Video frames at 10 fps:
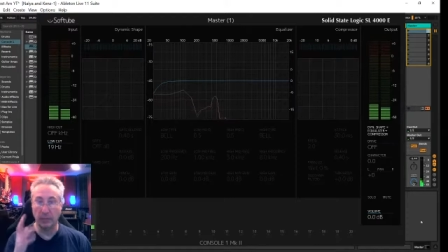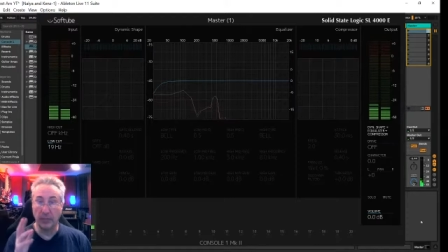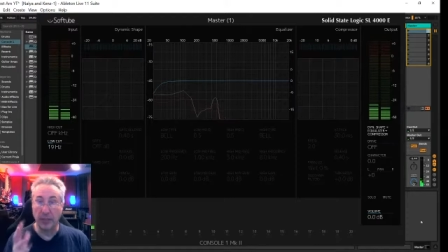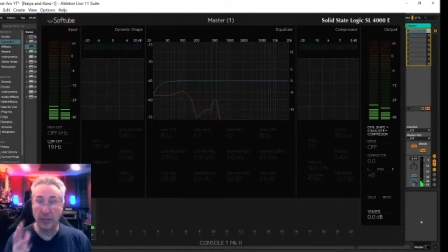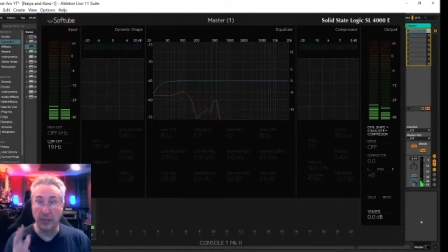
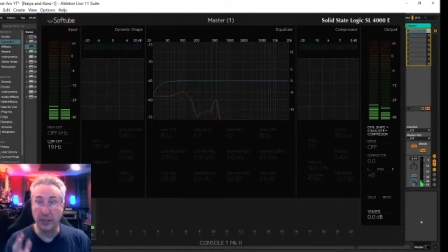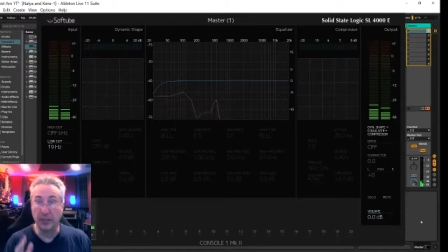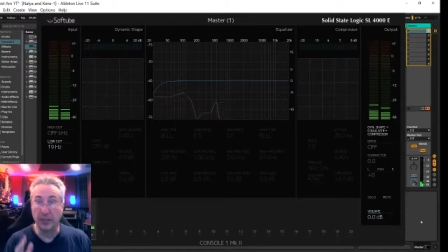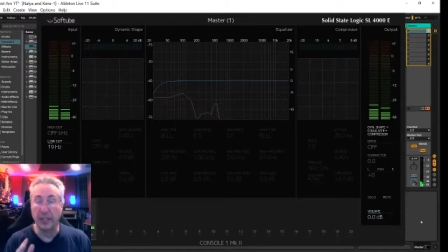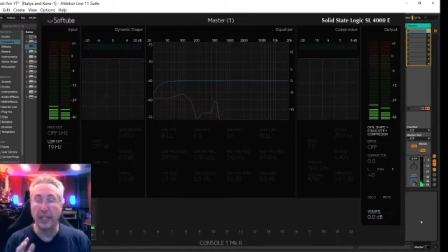at this
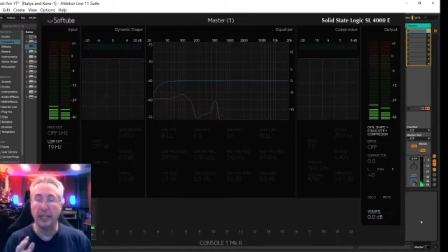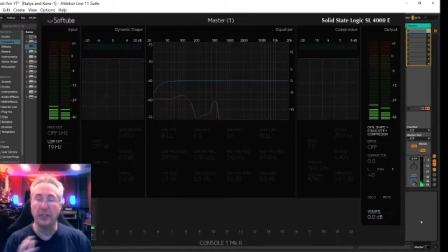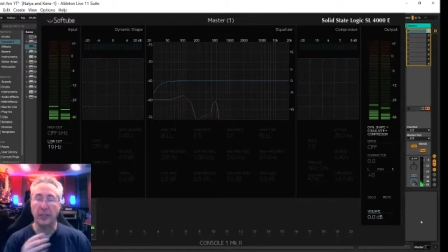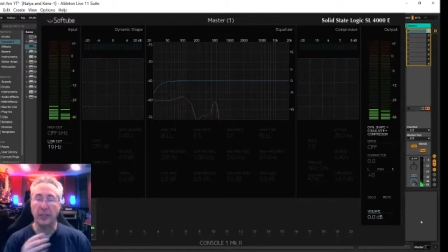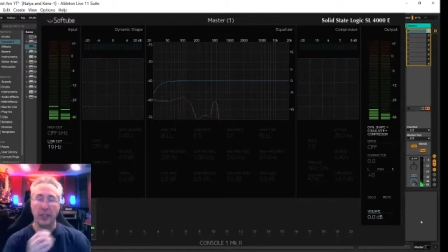
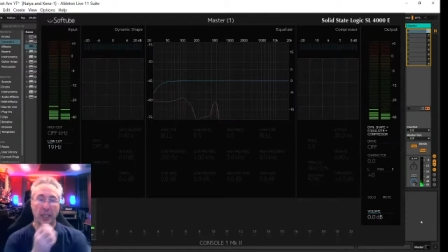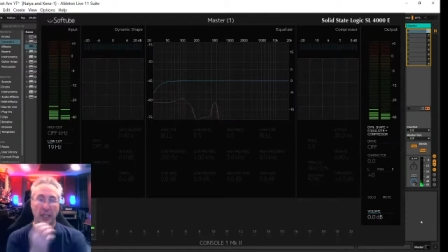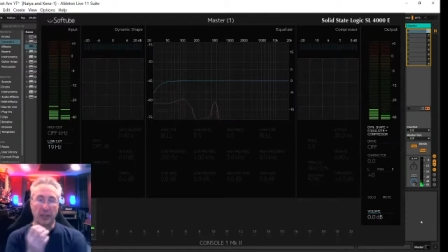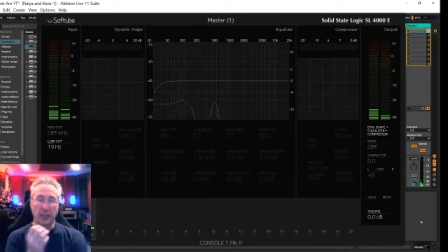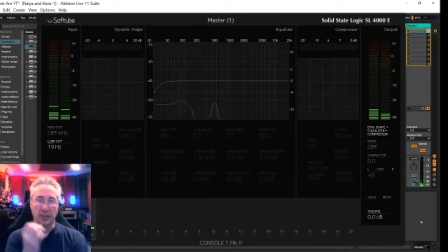stage
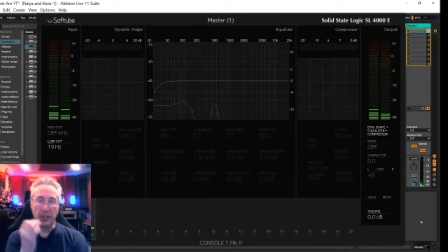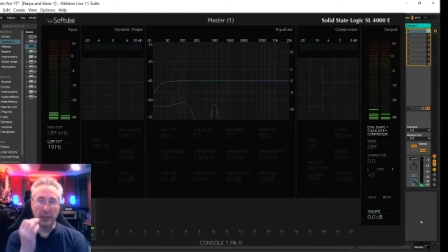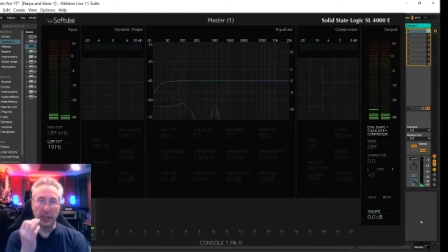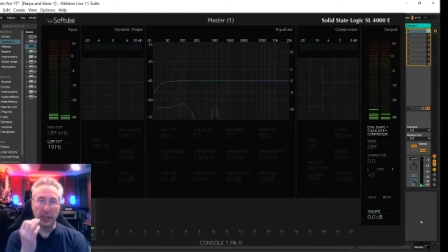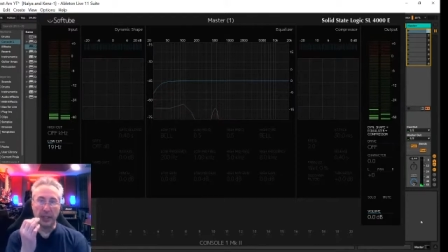is it's letting
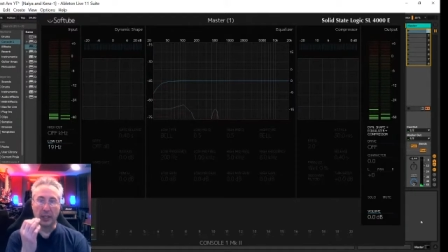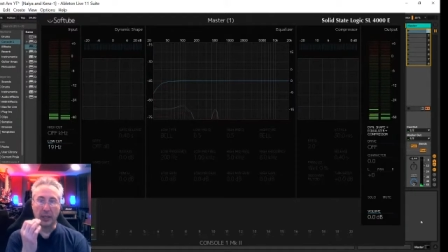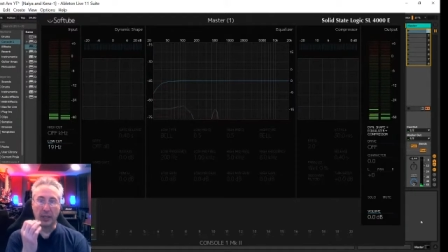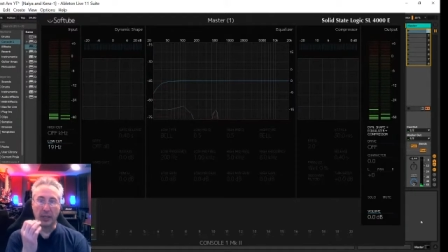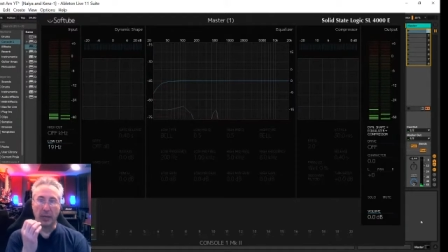me
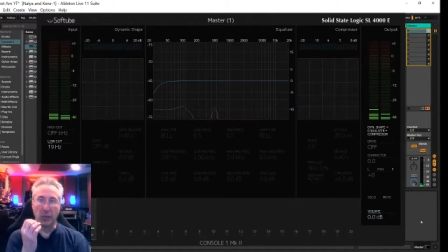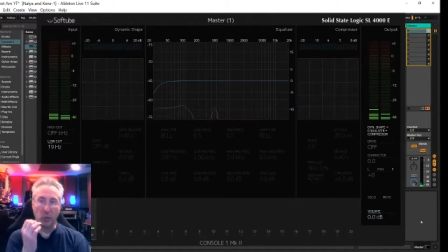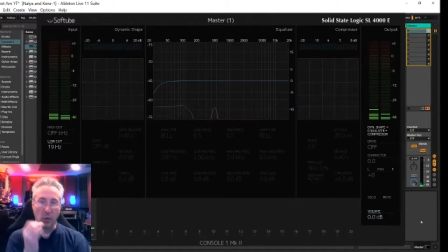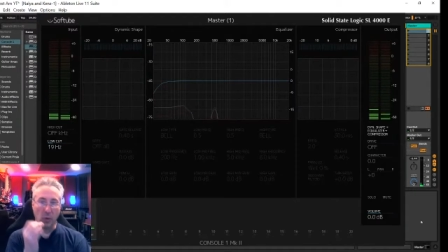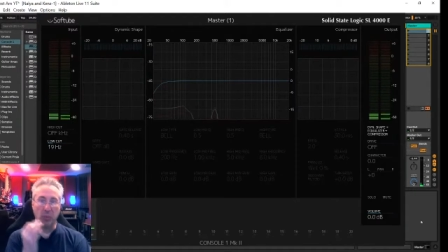hear at
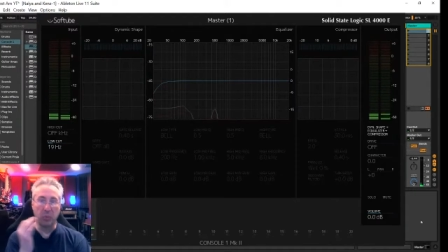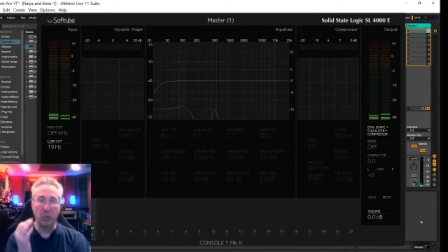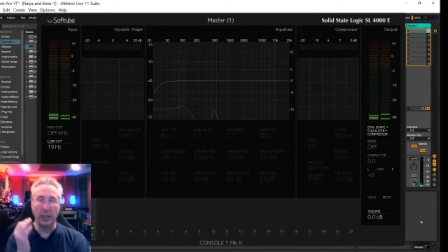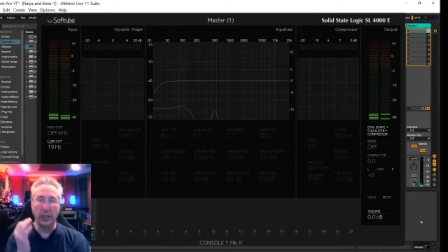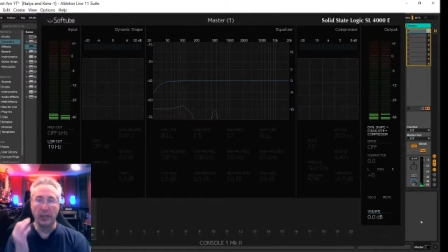what
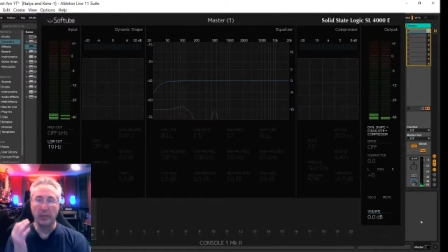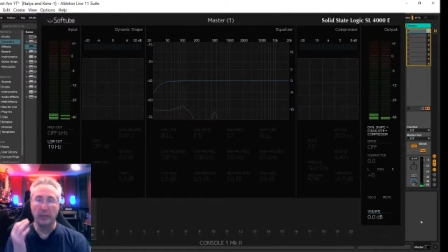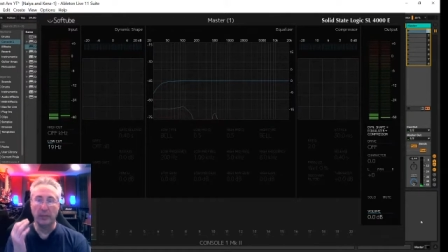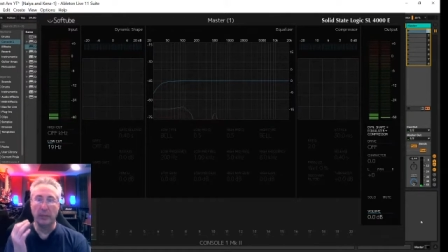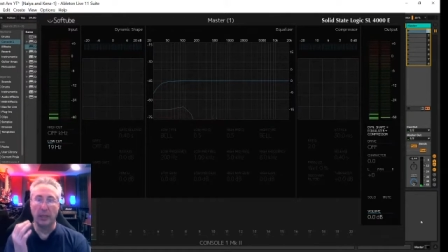point
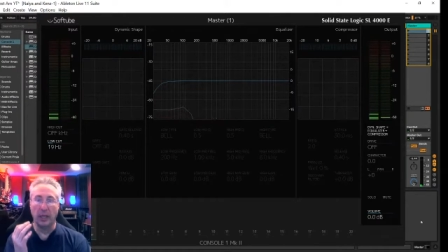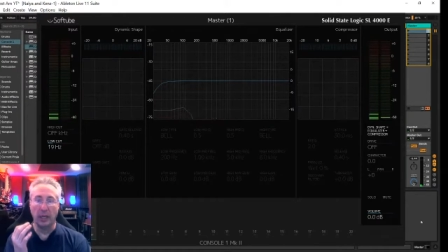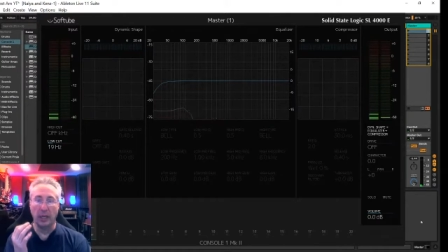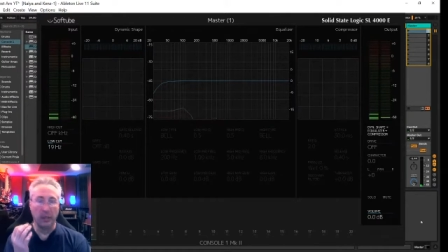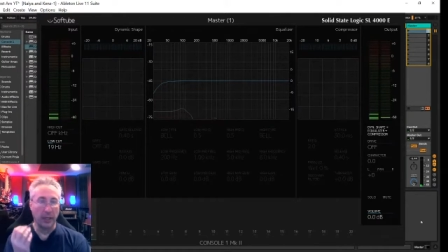
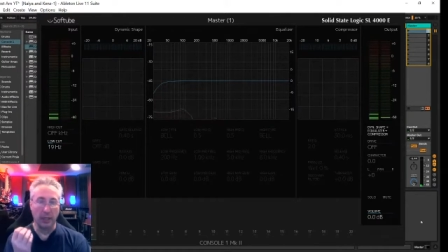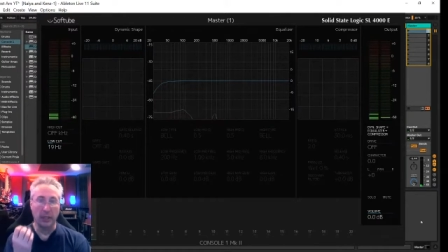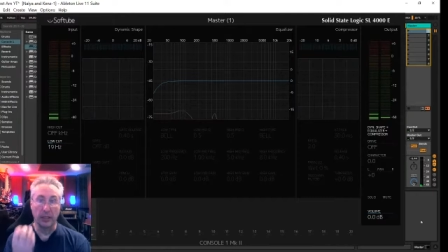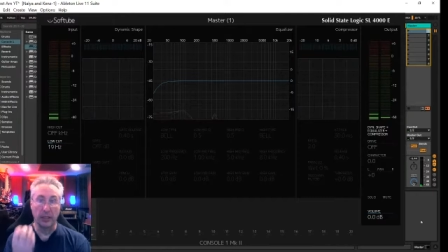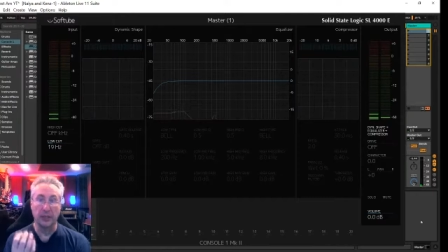am I hearing
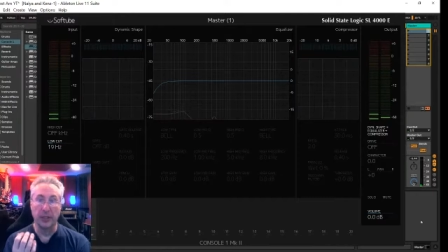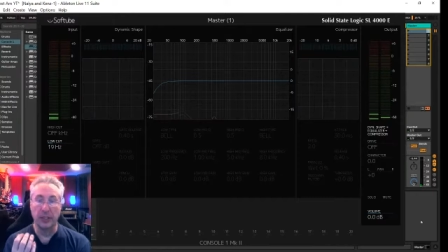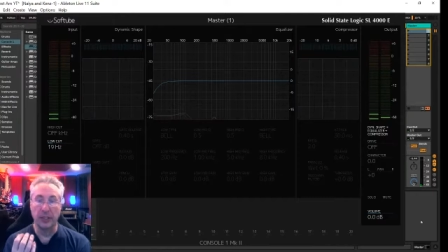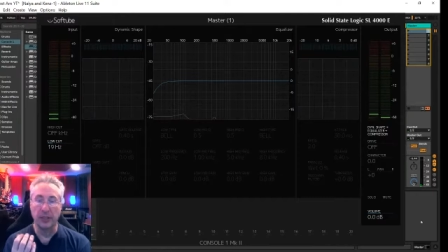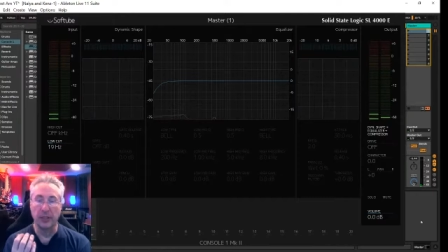different
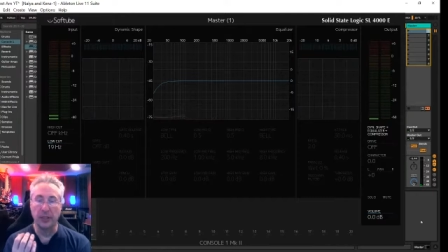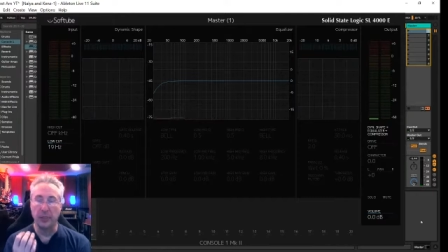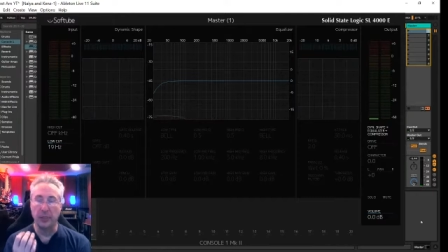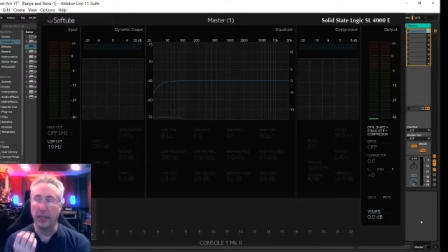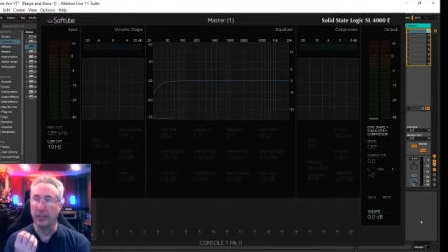things in the
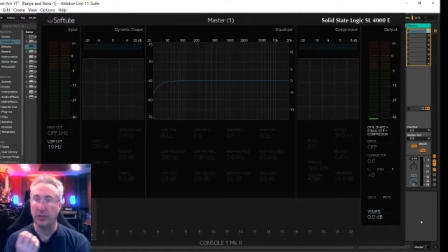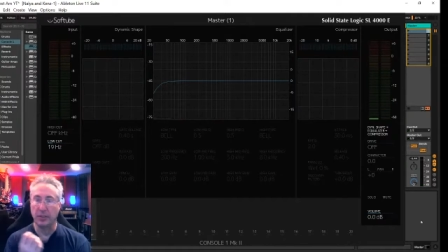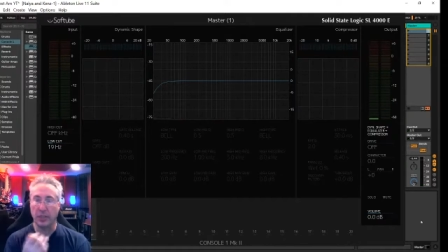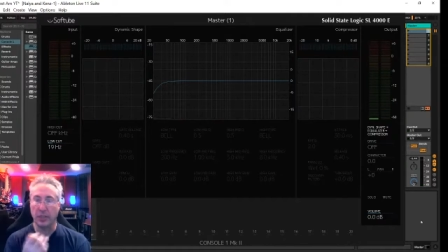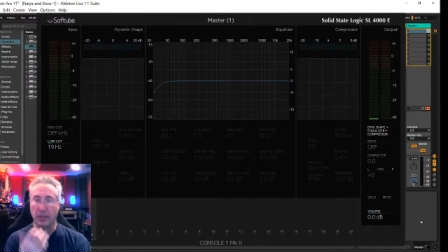mix
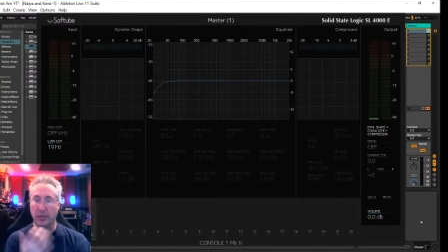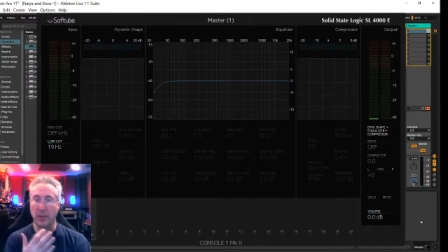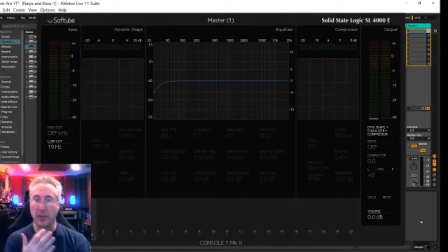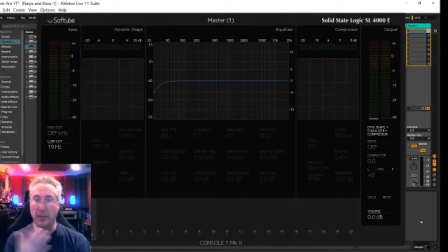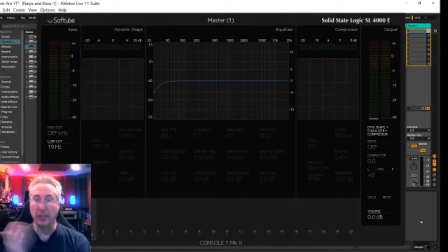from the
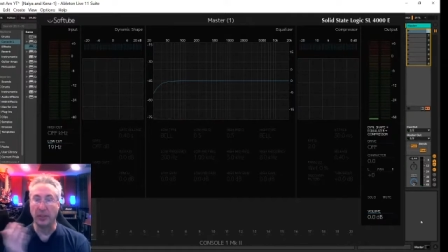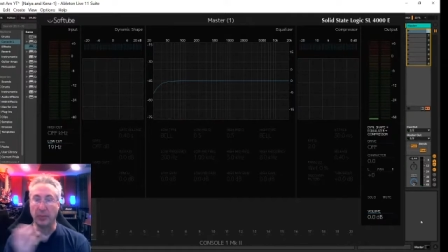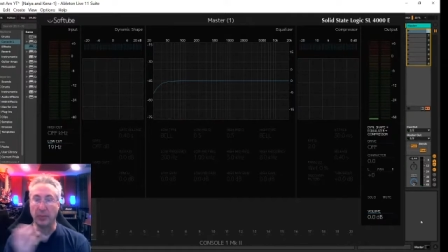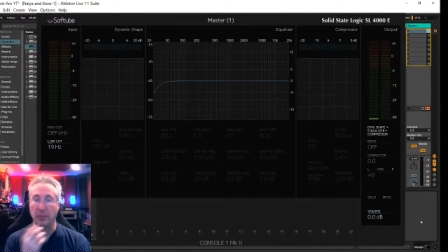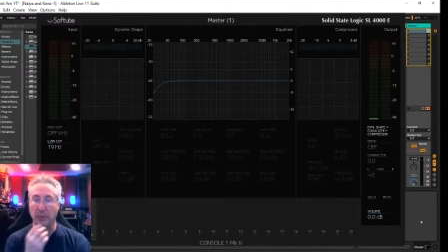bass up
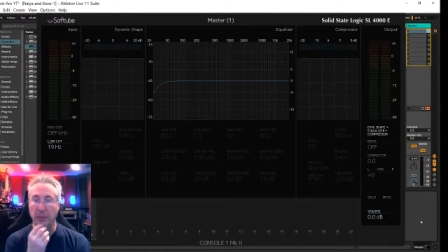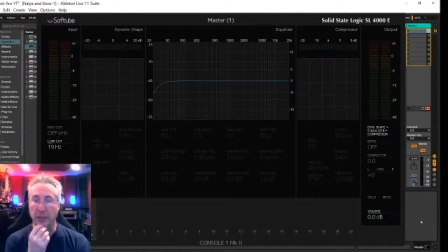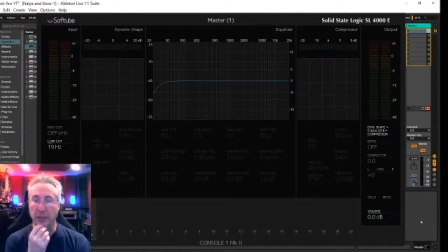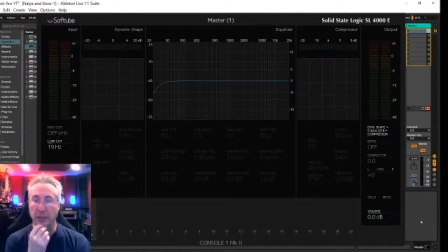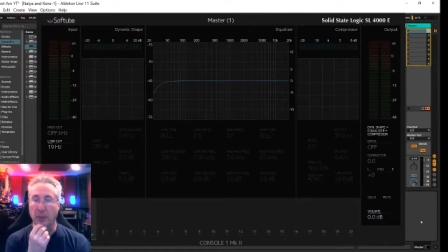through the
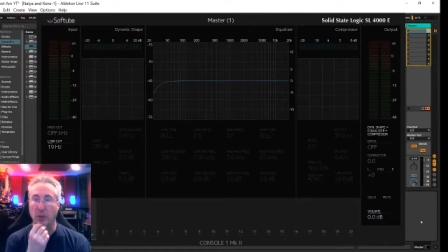treble.